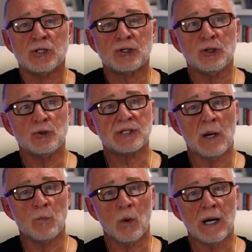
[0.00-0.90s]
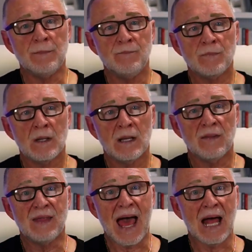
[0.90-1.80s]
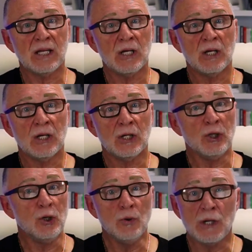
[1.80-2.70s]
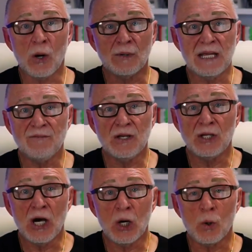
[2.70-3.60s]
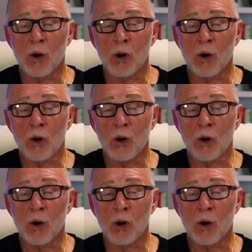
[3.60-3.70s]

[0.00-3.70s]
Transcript: to someone that you don't even know,